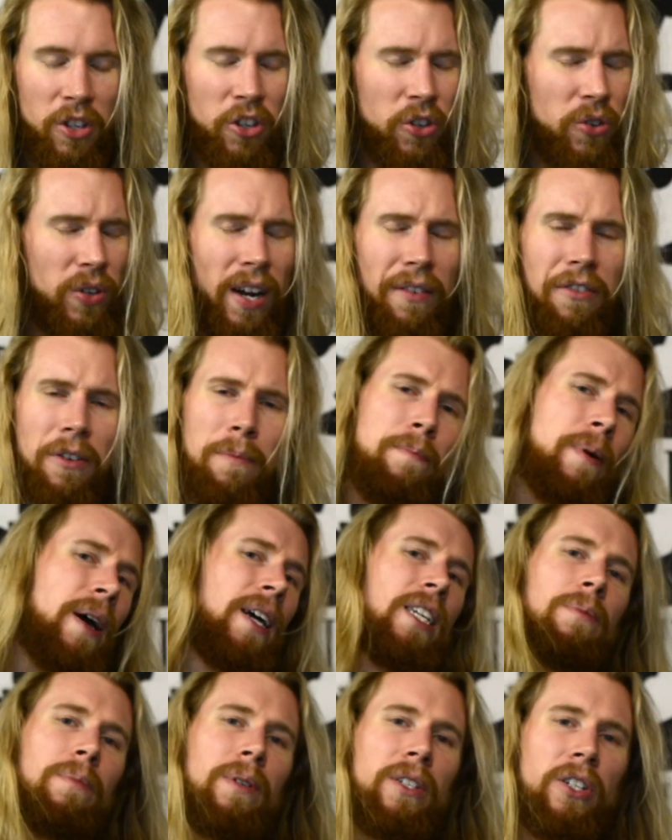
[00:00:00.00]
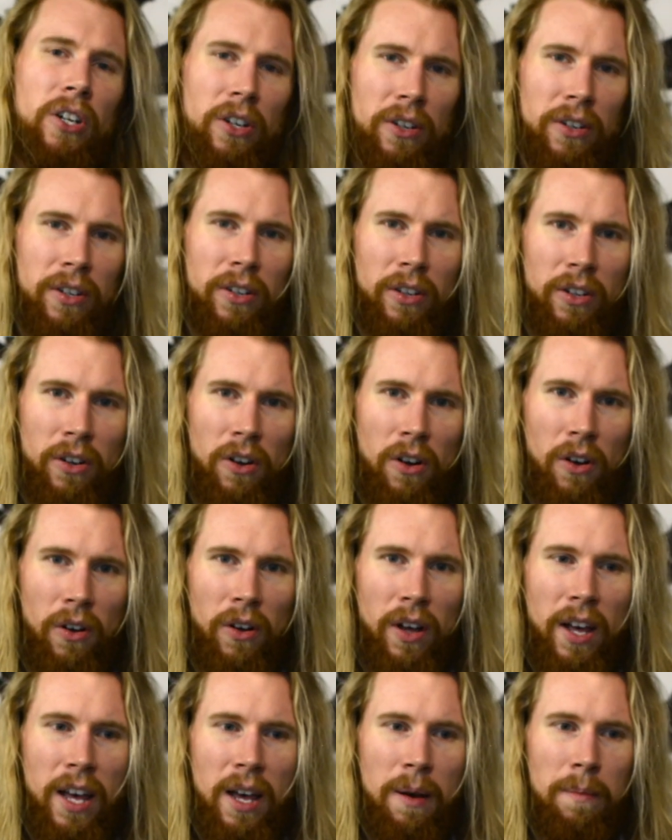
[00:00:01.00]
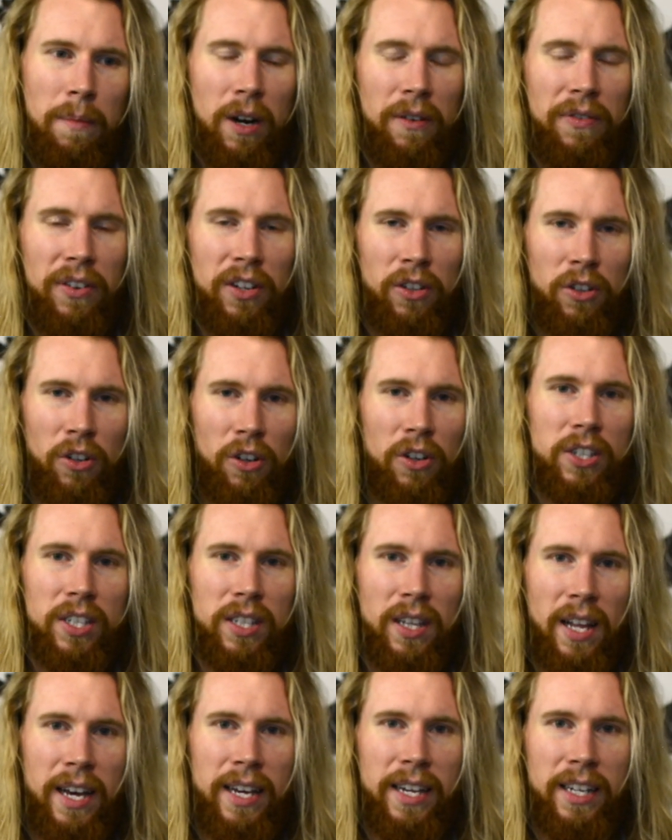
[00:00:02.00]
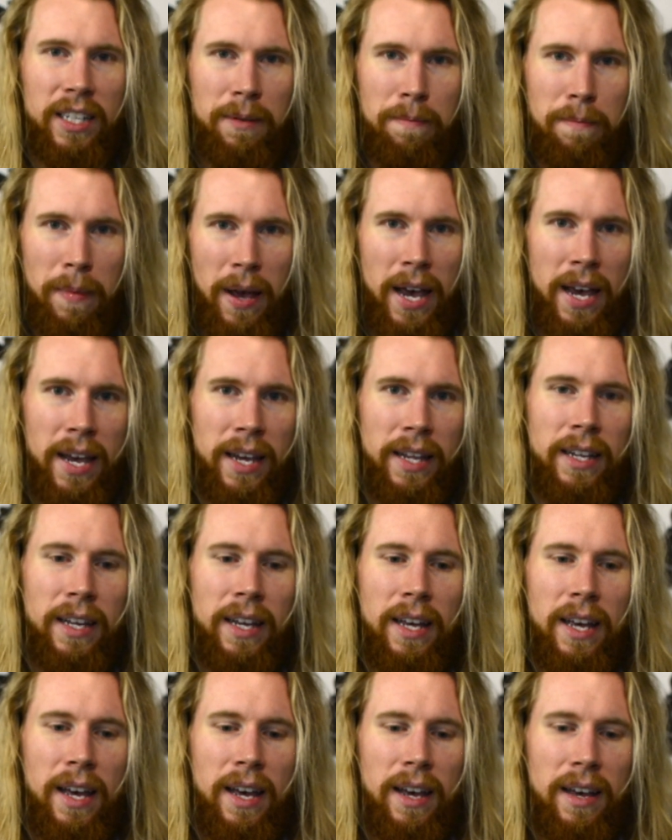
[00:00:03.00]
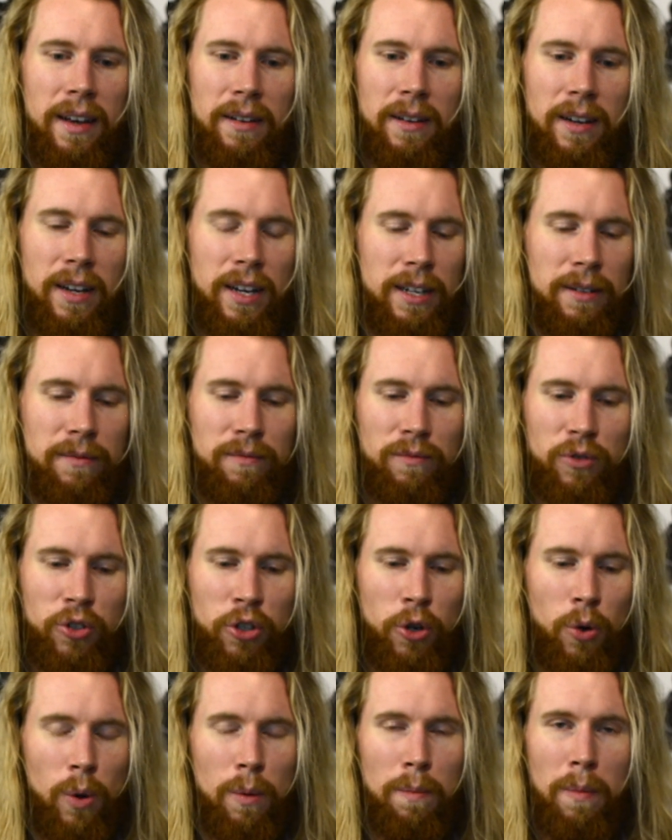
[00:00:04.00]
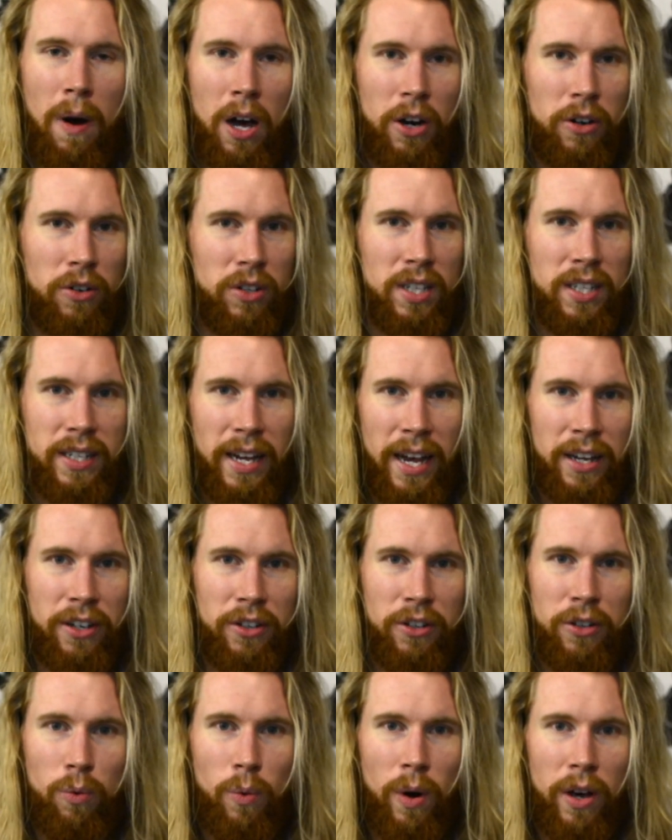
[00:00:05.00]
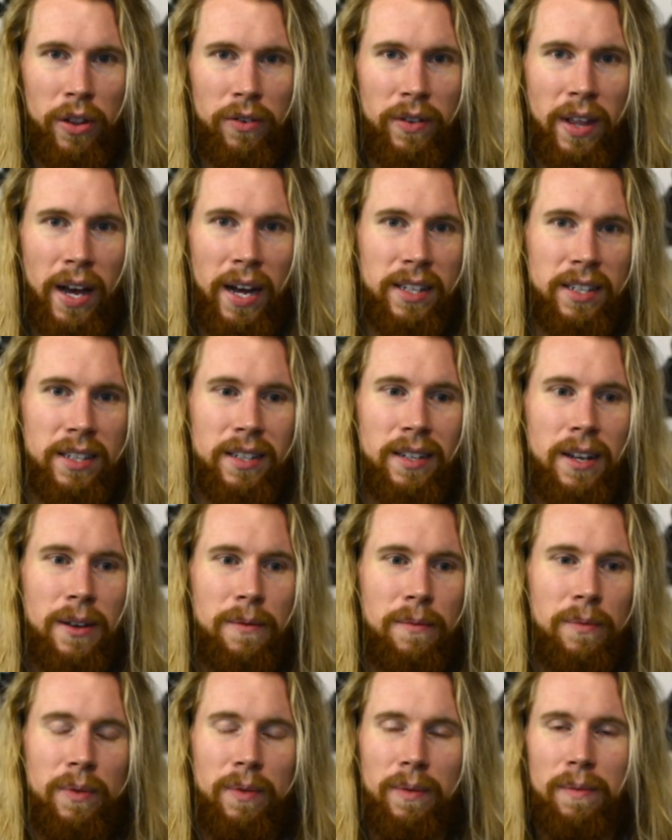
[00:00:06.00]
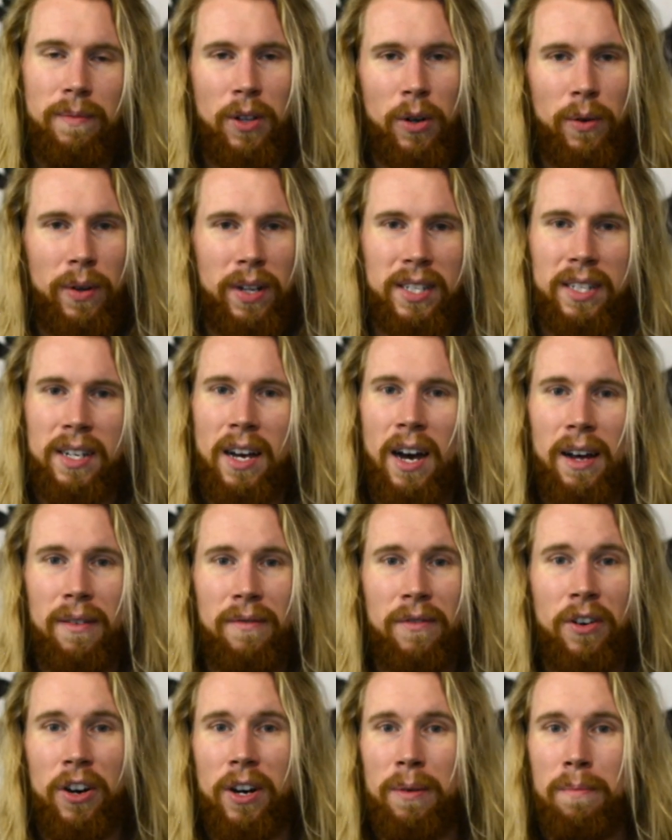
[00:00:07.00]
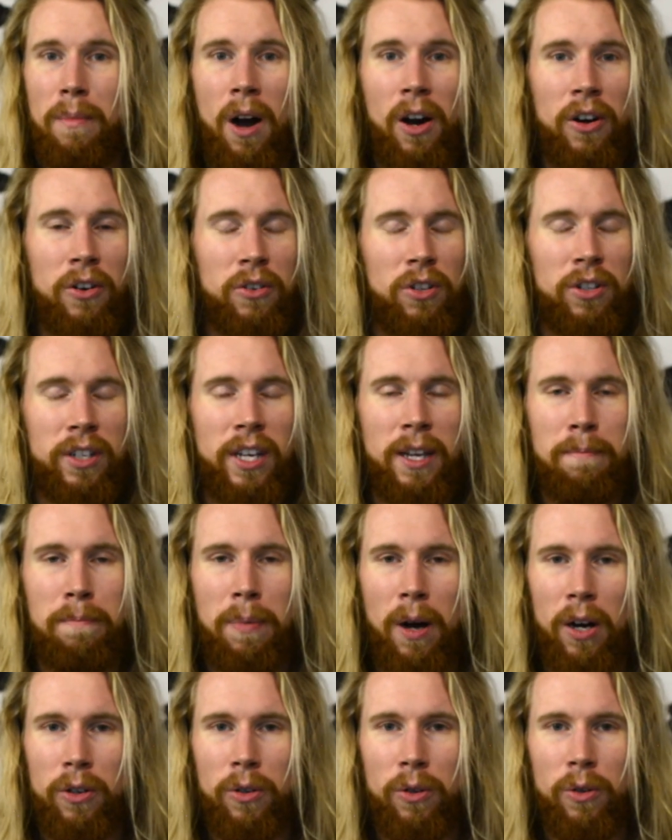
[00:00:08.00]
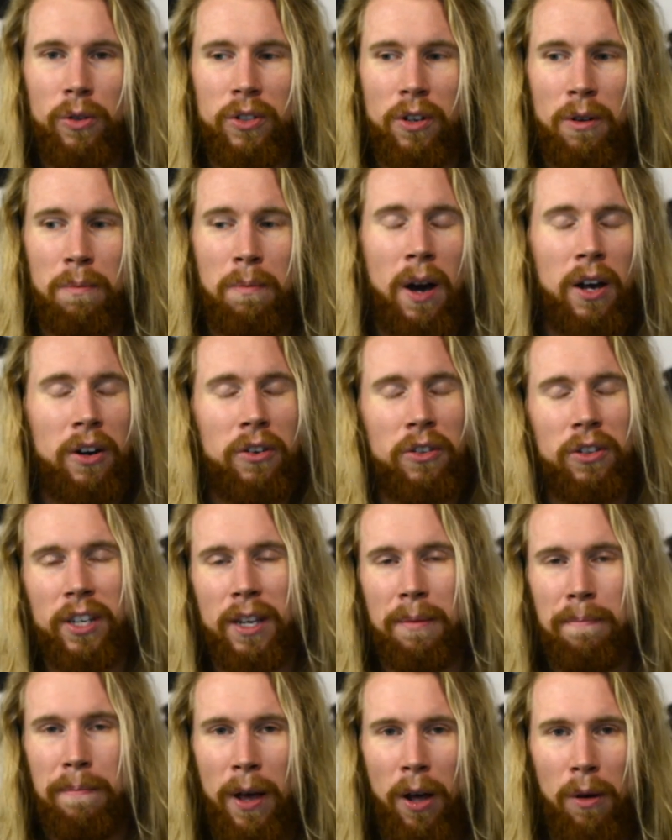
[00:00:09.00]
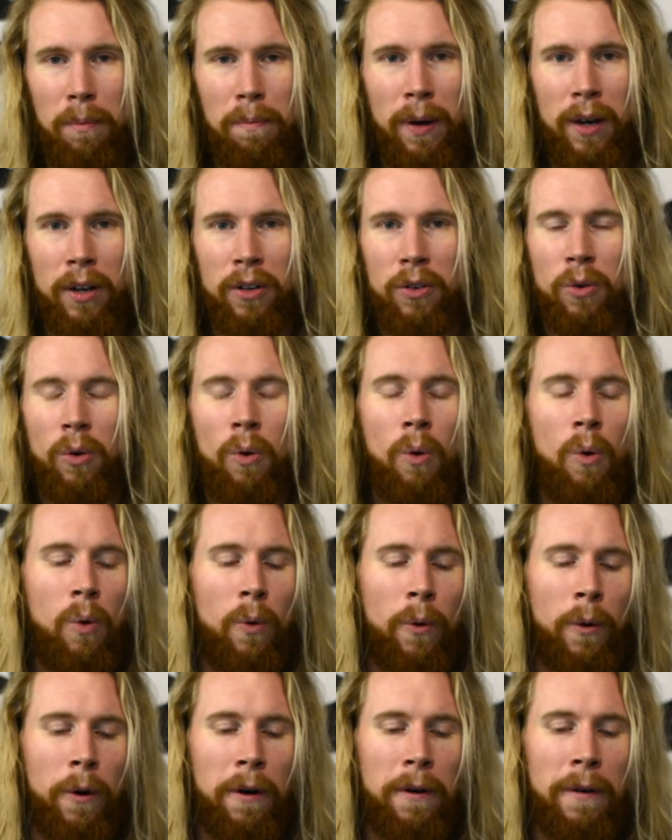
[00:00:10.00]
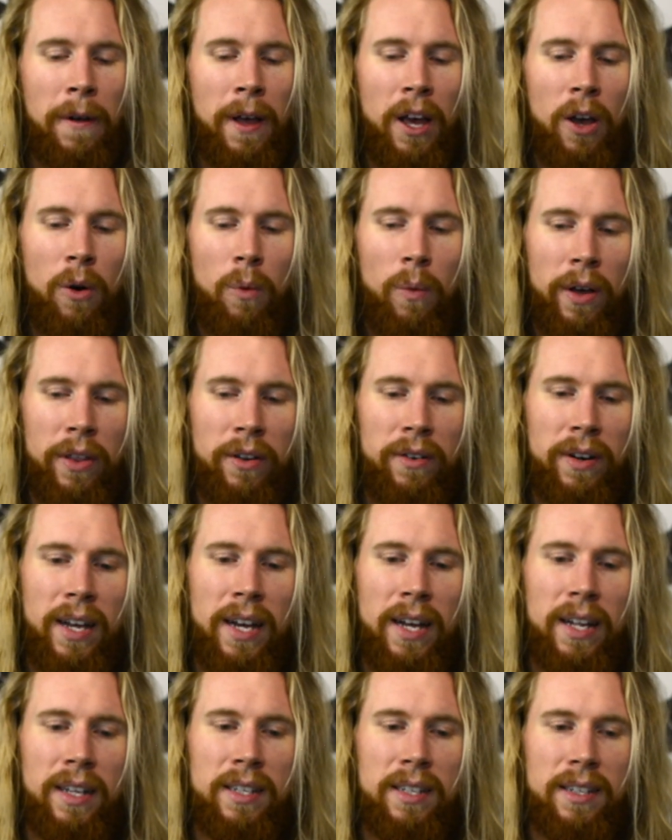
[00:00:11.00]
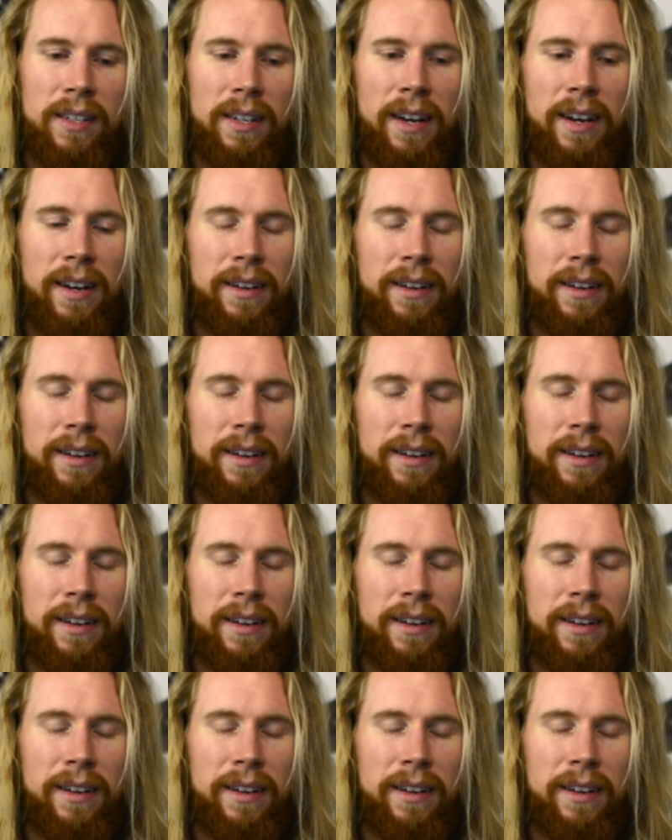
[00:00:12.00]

you can have the best material at all. But if it looks like it's made to a modern standard, whether that's, it's got very modern-looking buckles or a modern-looking belt buckle, or whether it's